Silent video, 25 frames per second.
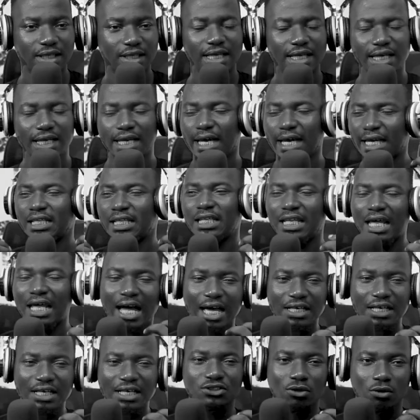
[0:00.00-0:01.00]
A
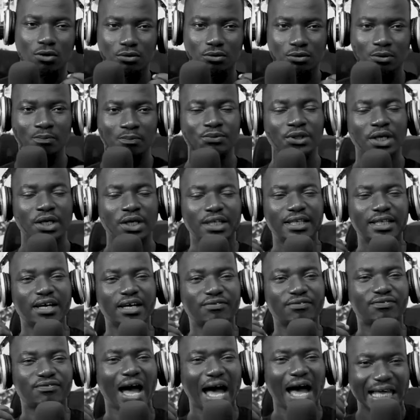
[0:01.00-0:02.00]
lion
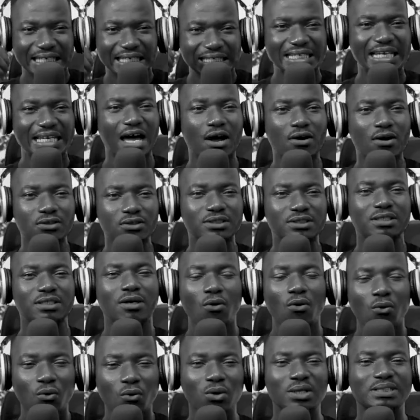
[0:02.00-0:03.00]
never announce
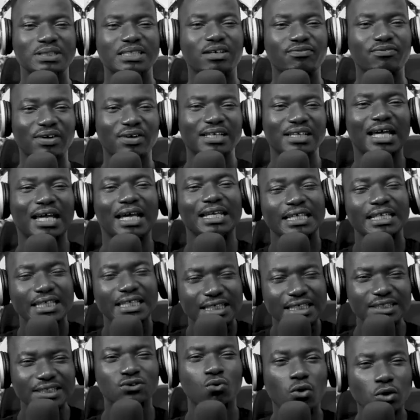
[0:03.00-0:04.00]
whatever that
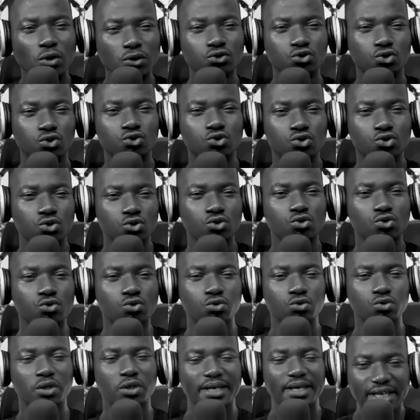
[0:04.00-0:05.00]
he is going to
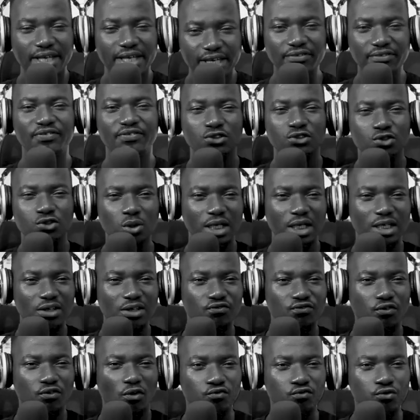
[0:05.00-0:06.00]
do if he's looking
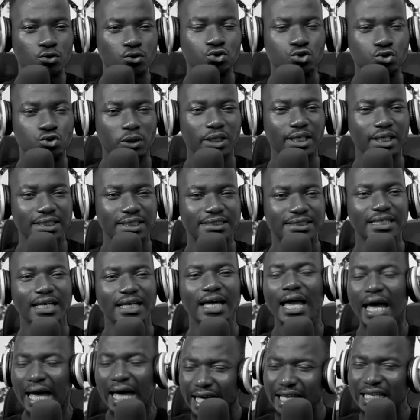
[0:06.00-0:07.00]
for food to eat.
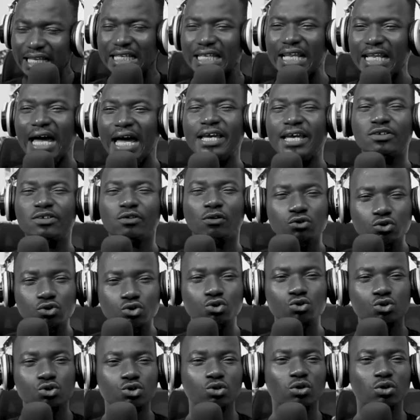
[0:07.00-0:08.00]
A lion
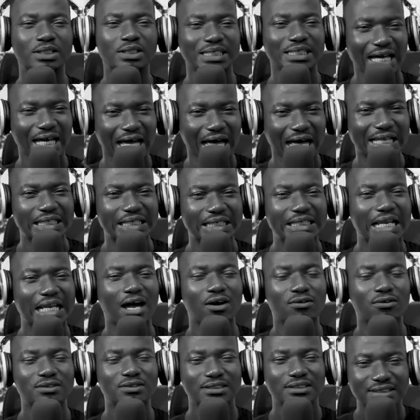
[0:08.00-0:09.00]
do not
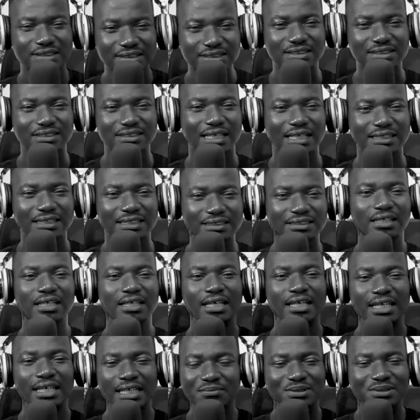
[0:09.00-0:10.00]
announce such
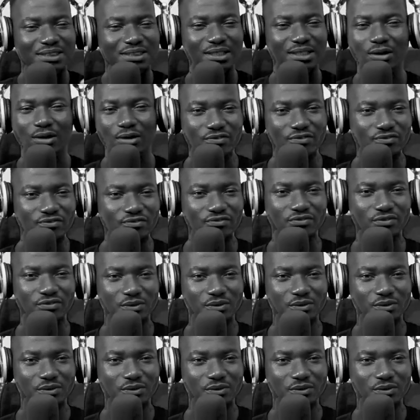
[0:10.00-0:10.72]
himself,